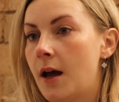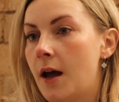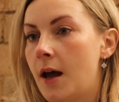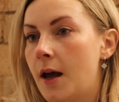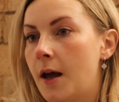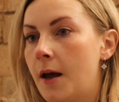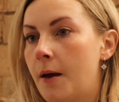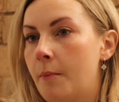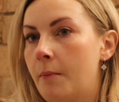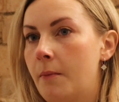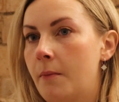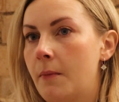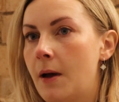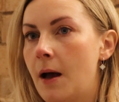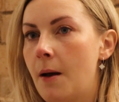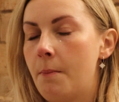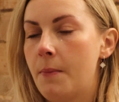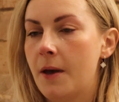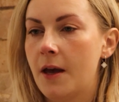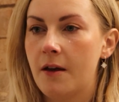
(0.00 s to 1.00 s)

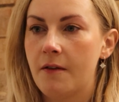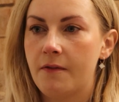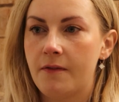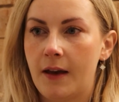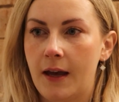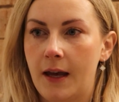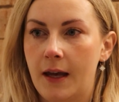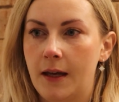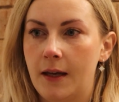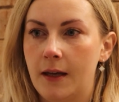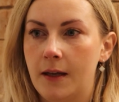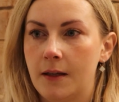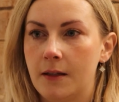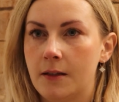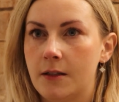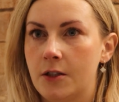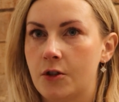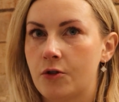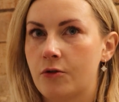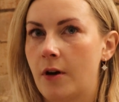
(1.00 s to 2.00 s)
a bit of a
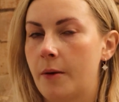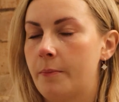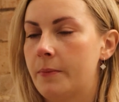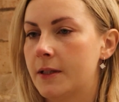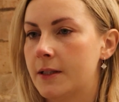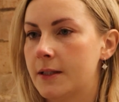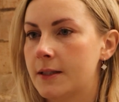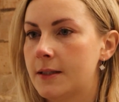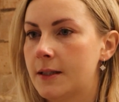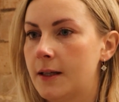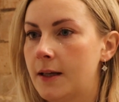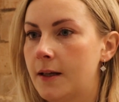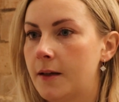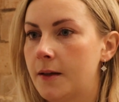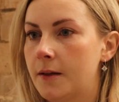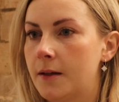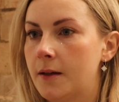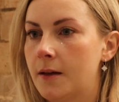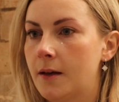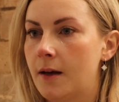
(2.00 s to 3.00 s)

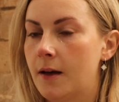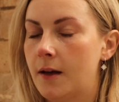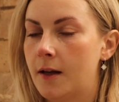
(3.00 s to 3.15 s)
discrepancy,